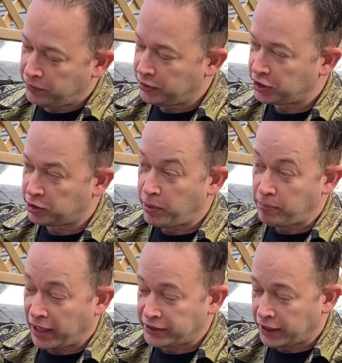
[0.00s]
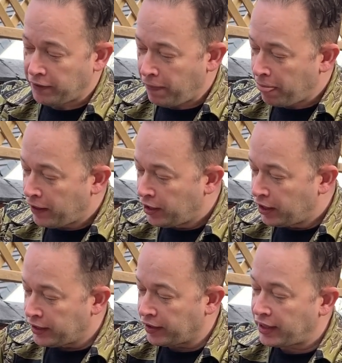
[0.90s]
Which is a bit meta.
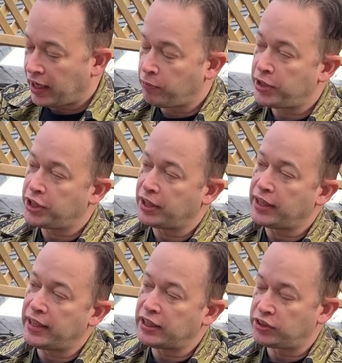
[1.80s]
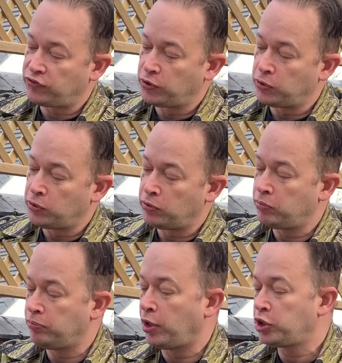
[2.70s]
Now that originally is for,
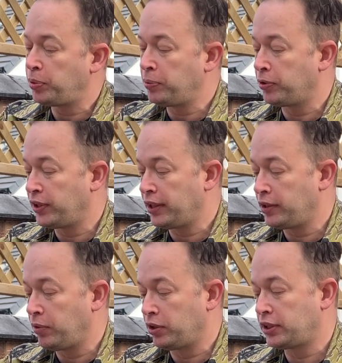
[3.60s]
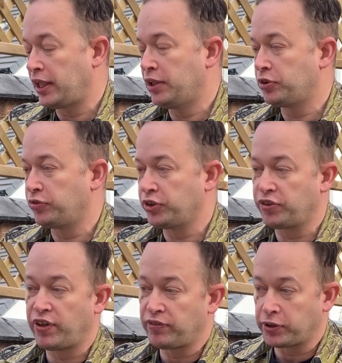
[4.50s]
most people think, well, say it was for
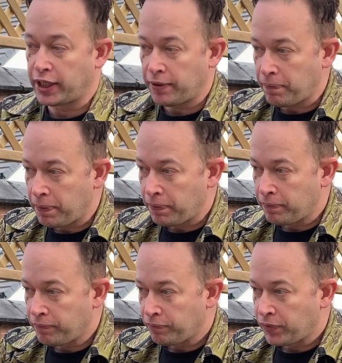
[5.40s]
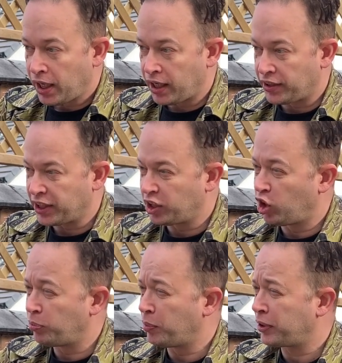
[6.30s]
survival kit, And I think a lot
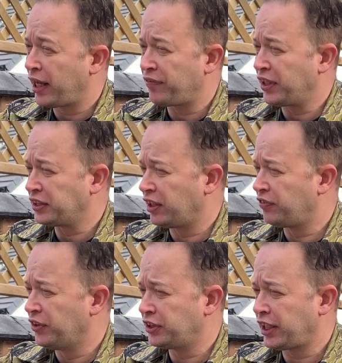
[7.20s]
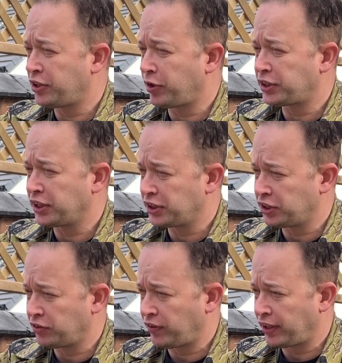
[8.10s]
of people kept things like first aid dressings and
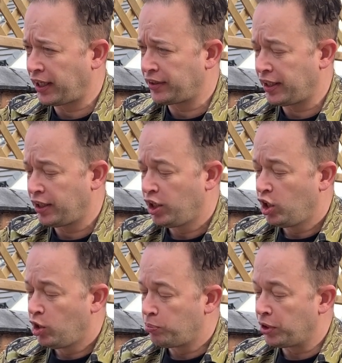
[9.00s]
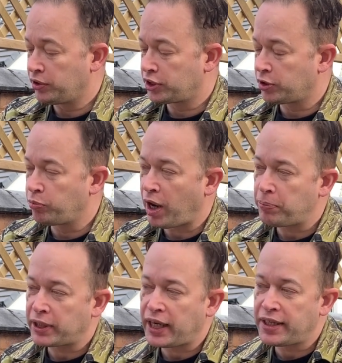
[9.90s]
stuff like that in there. But to
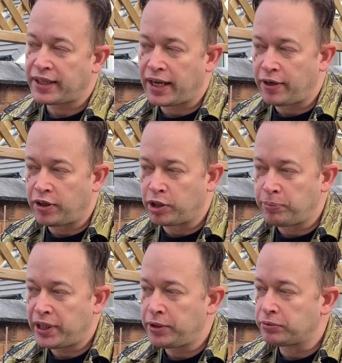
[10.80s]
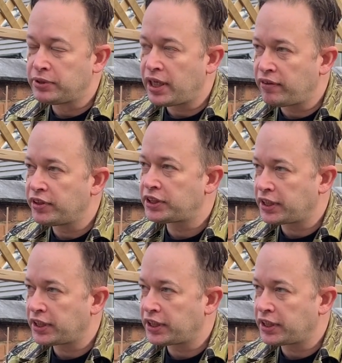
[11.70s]
replicate that on a bit you'll never see.